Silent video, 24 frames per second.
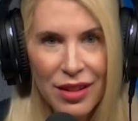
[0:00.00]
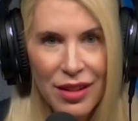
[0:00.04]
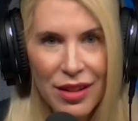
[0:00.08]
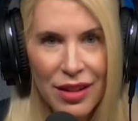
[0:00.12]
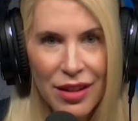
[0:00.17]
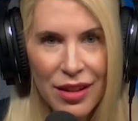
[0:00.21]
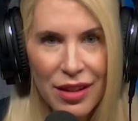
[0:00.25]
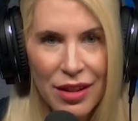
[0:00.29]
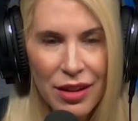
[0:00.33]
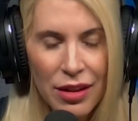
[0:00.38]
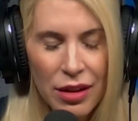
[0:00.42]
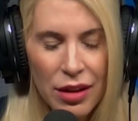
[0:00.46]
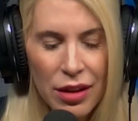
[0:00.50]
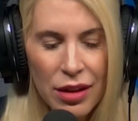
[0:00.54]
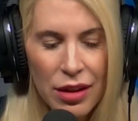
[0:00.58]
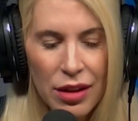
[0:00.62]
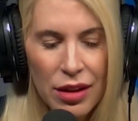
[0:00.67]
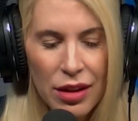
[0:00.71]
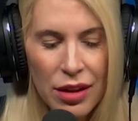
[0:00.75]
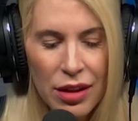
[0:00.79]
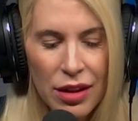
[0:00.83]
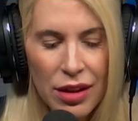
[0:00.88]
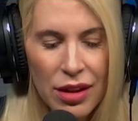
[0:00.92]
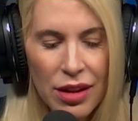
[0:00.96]

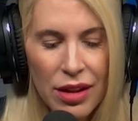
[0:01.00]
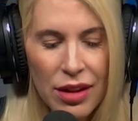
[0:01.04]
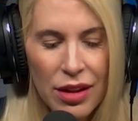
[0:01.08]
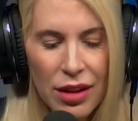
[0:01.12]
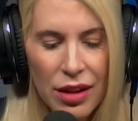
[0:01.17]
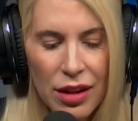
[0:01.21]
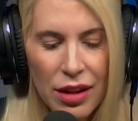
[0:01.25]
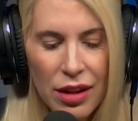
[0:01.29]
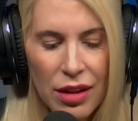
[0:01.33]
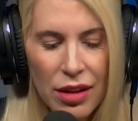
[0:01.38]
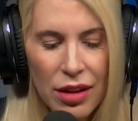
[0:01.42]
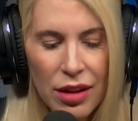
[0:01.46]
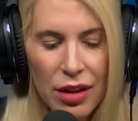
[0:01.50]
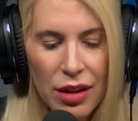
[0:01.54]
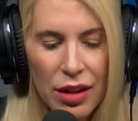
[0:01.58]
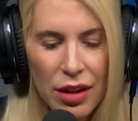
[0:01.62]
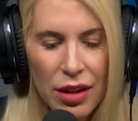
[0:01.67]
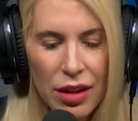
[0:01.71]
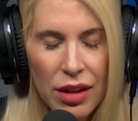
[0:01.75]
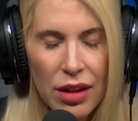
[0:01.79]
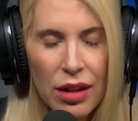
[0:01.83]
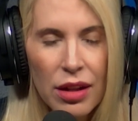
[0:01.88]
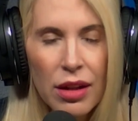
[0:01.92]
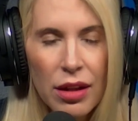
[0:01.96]

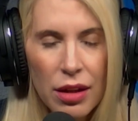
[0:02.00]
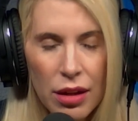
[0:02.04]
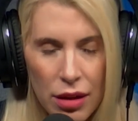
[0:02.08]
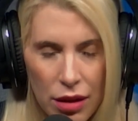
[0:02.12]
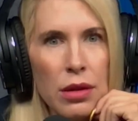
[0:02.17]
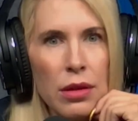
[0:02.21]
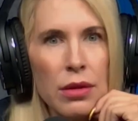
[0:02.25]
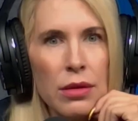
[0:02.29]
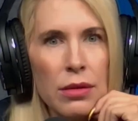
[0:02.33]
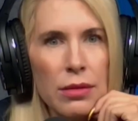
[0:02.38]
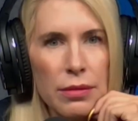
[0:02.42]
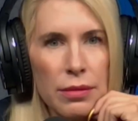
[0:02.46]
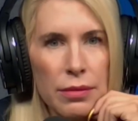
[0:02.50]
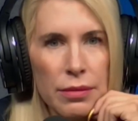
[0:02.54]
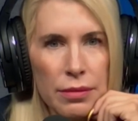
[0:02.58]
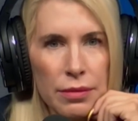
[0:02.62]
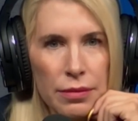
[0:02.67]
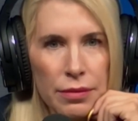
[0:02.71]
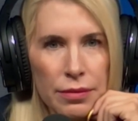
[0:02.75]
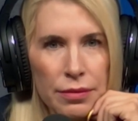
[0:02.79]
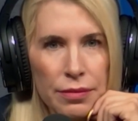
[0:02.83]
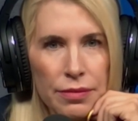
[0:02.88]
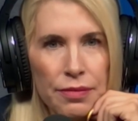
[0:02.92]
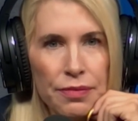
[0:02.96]

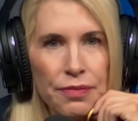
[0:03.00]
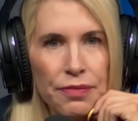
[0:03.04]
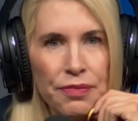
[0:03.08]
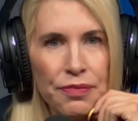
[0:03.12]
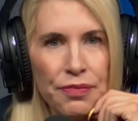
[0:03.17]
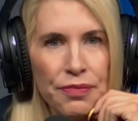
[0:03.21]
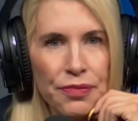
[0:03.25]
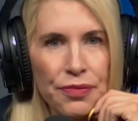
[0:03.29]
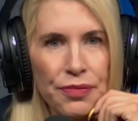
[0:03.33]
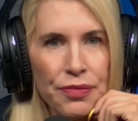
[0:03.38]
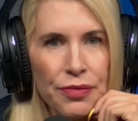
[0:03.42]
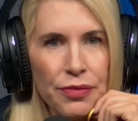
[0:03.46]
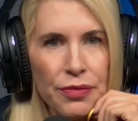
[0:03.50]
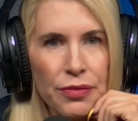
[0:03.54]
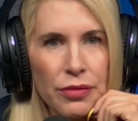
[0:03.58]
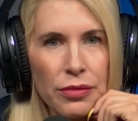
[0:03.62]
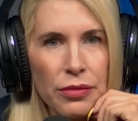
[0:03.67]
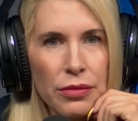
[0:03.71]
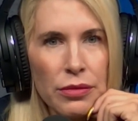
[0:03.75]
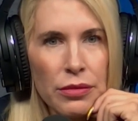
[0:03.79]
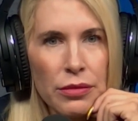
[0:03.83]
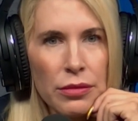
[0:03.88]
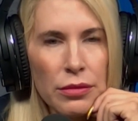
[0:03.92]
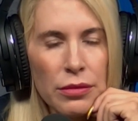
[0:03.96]

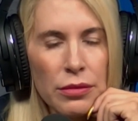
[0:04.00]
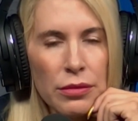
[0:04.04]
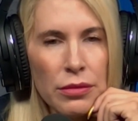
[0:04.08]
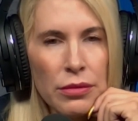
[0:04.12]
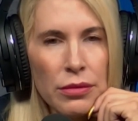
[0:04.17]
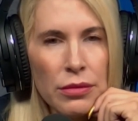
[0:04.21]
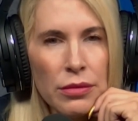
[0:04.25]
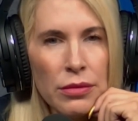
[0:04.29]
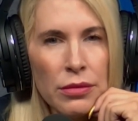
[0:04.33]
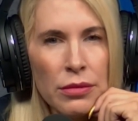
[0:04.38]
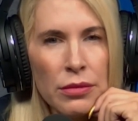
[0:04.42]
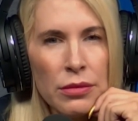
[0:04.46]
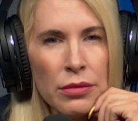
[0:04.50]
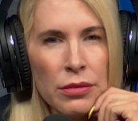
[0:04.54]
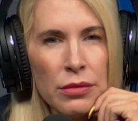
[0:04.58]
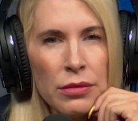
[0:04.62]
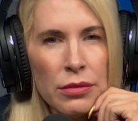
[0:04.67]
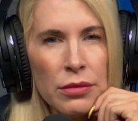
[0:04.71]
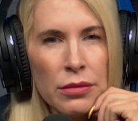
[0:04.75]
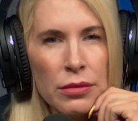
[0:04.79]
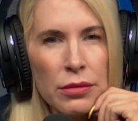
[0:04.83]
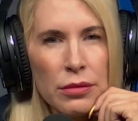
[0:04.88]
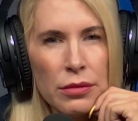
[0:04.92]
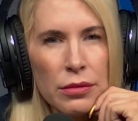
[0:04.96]

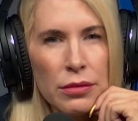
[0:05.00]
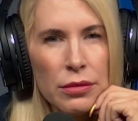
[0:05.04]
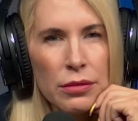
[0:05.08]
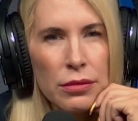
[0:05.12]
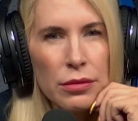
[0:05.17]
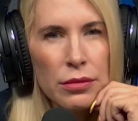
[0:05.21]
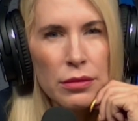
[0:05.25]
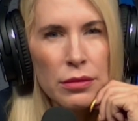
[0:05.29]
(not speaking)